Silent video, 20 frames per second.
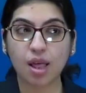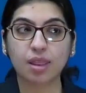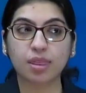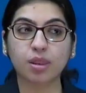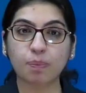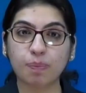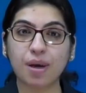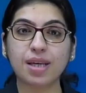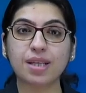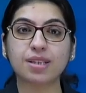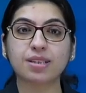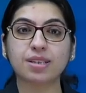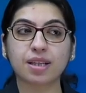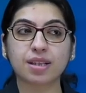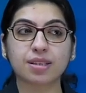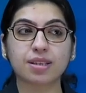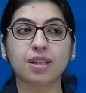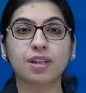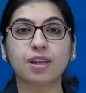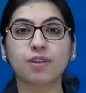The best
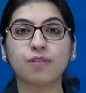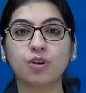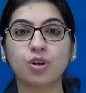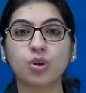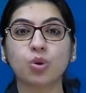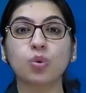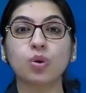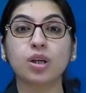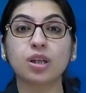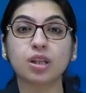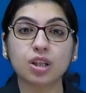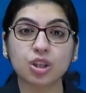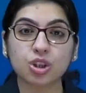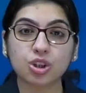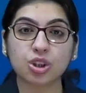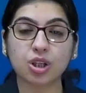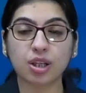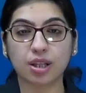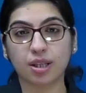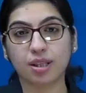X-ray that we do
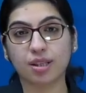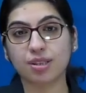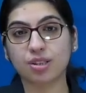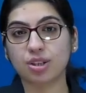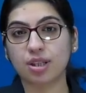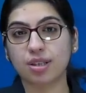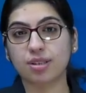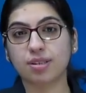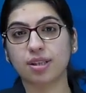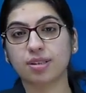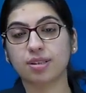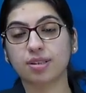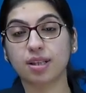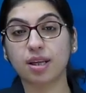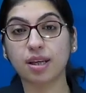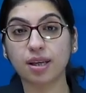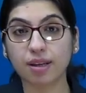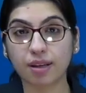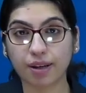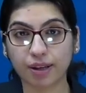initially is chest
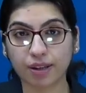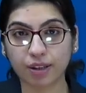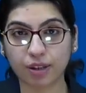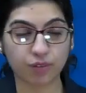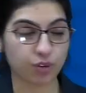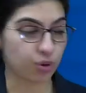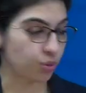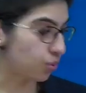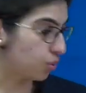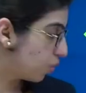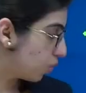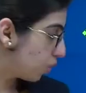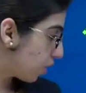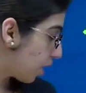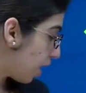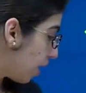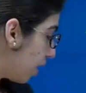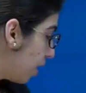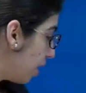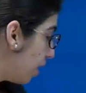X-ray erect view.
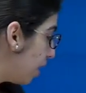Okay.